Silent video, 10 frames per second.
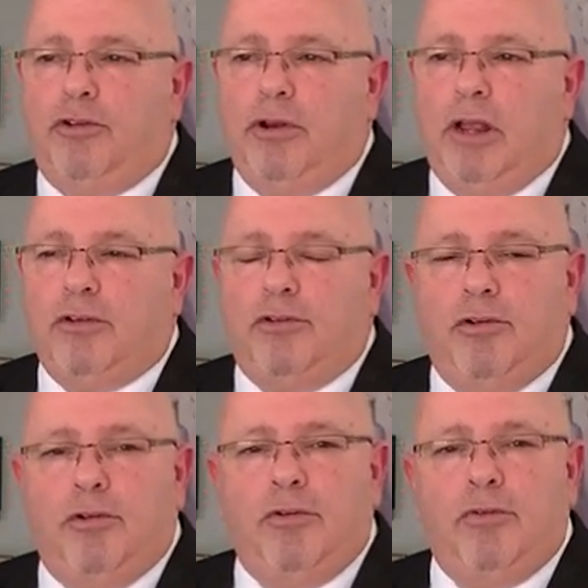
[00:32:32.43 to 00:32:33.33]
Should I
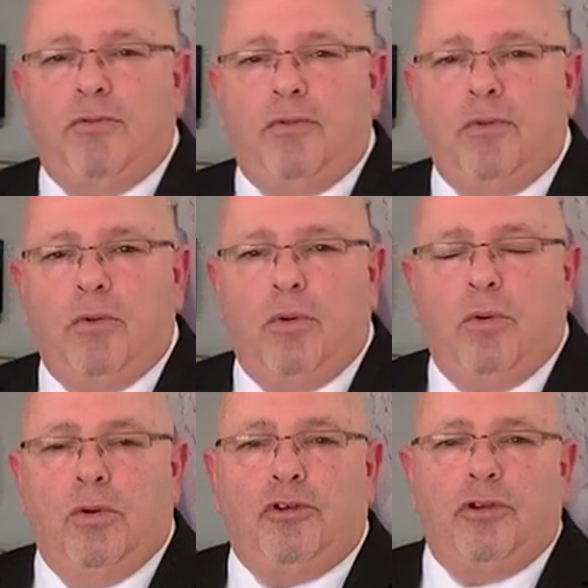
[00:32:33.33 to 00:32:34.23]
serve
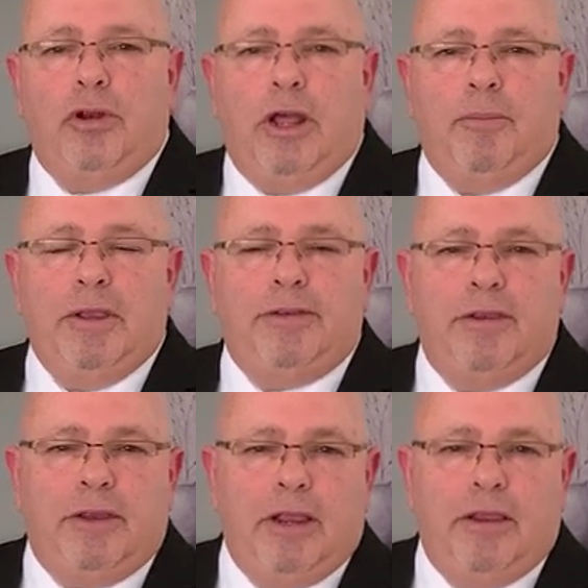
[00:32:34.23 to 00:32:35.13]
or should I be
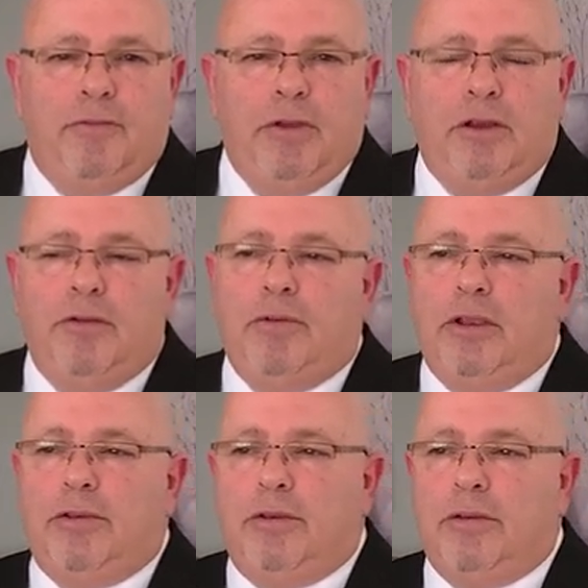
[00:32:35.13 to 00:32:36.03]
sitting at the feet of
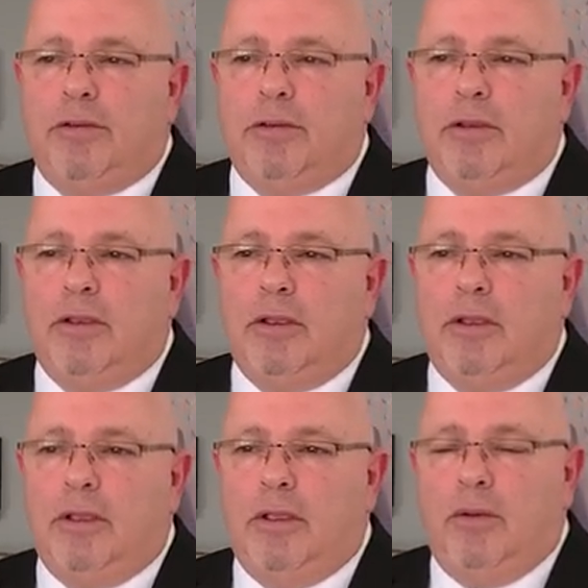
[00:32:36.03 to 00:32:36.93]
Jesus?
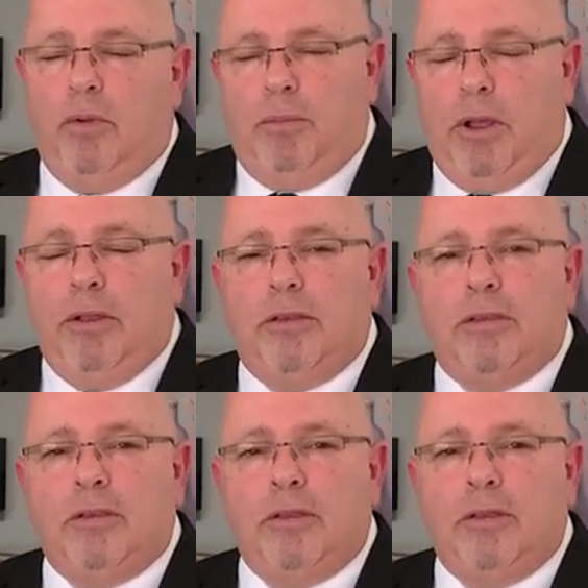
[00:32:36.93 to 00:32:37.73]
Well, both.